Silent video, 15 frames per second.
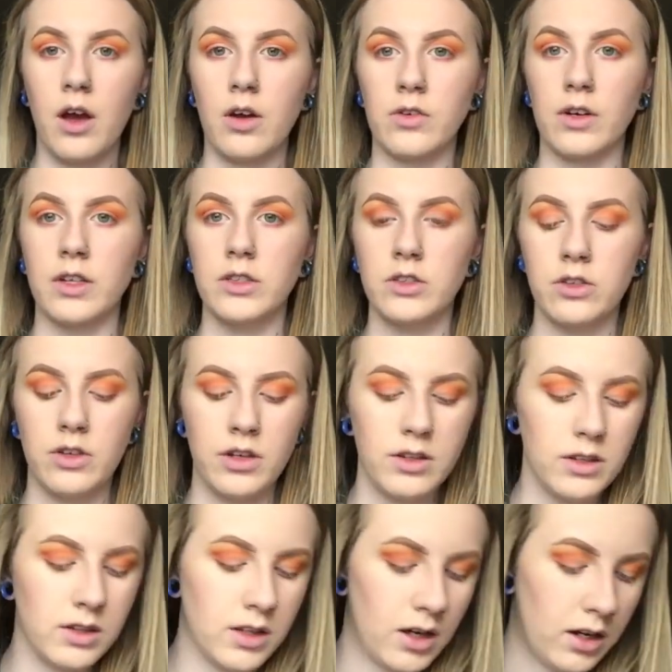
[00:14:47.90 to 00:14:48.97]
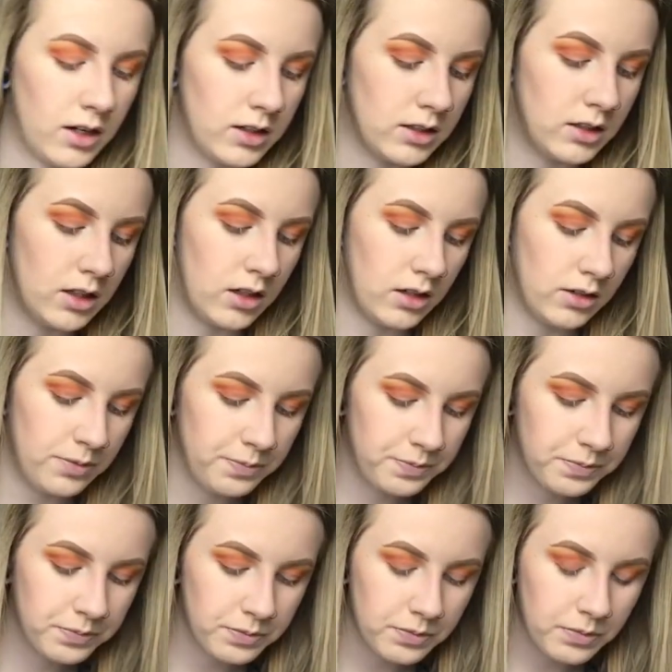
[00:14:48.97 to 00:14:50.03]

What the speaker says: Alright, so now that that is done,